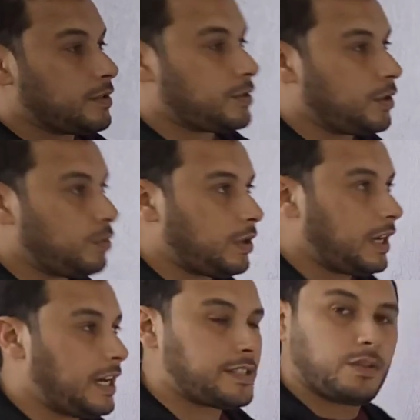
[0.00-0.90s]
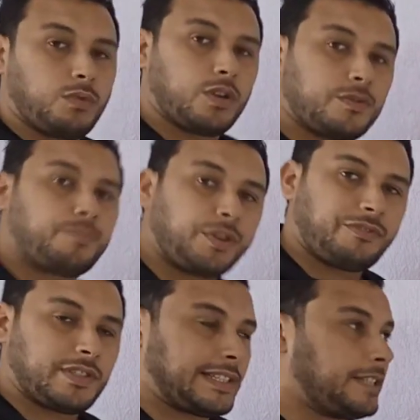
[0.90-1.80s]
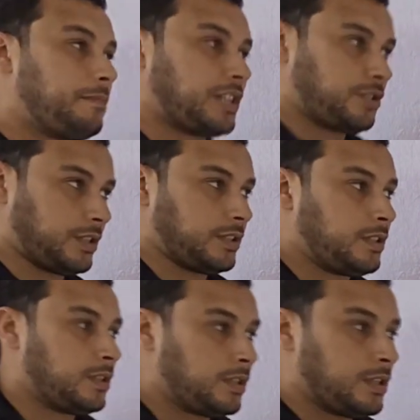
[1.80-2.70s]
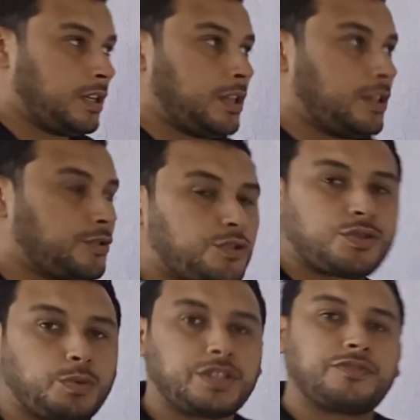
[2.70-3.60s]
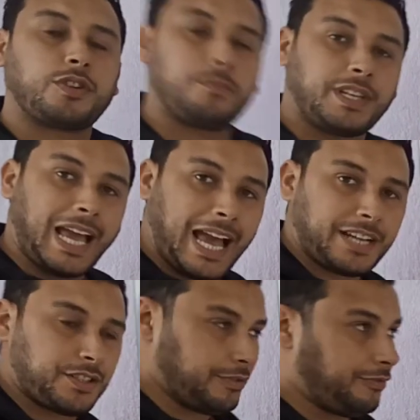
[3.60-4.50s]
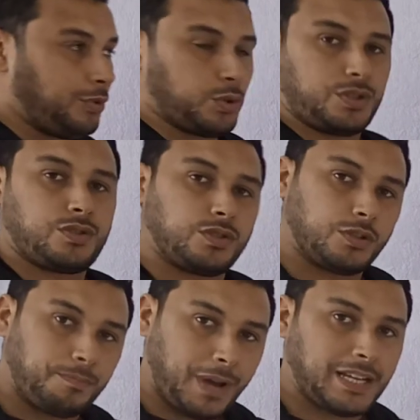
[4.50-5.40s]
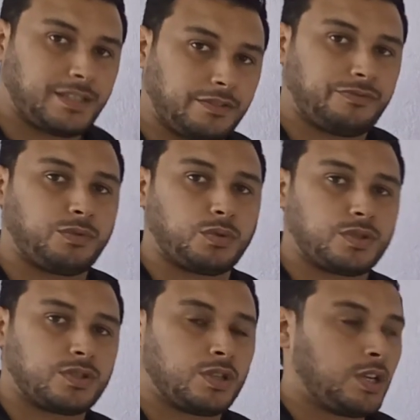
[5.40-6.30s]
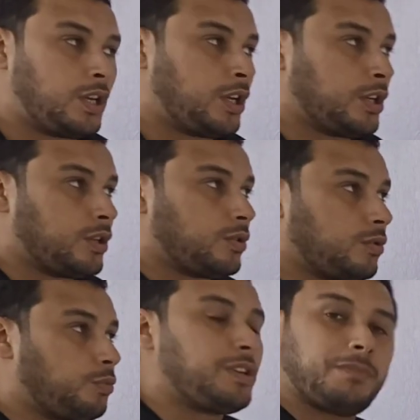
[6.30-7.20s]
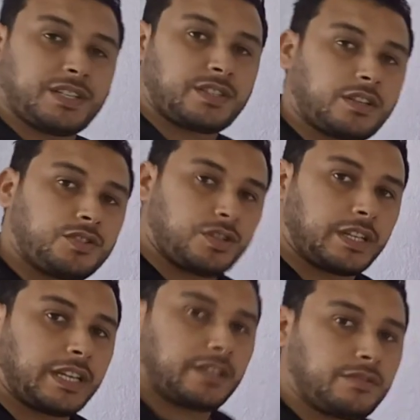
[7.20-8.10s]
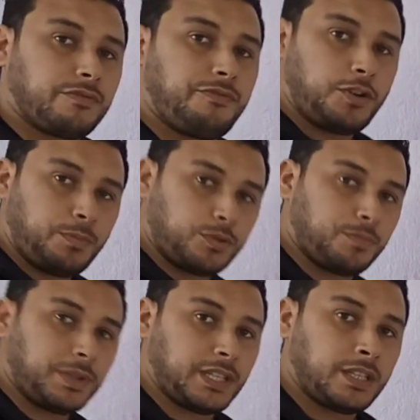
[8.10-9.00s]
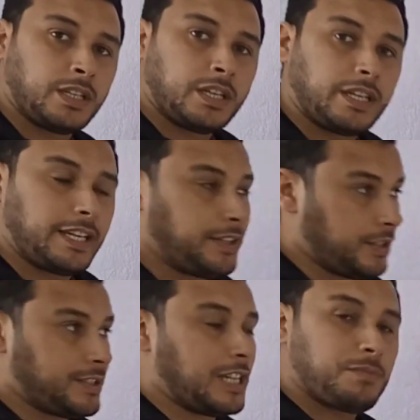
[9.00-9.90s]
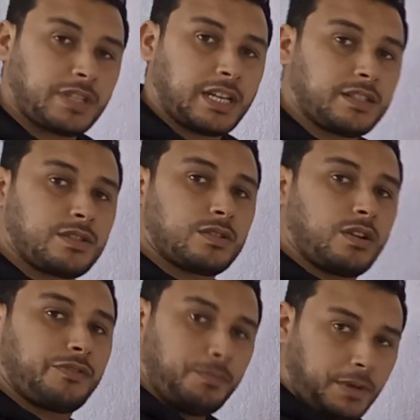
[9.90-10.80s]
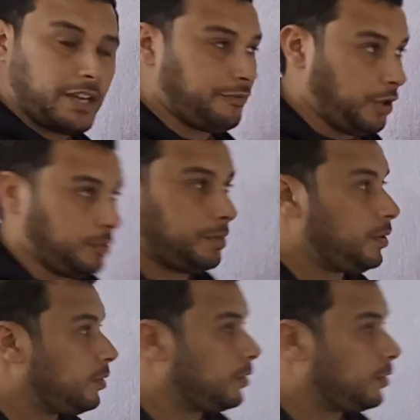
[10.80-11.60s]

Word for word: So as it was previously mentioned, to switch from the active voice to the passive voice, we must conjugate verb to be in the same tense of the main verb.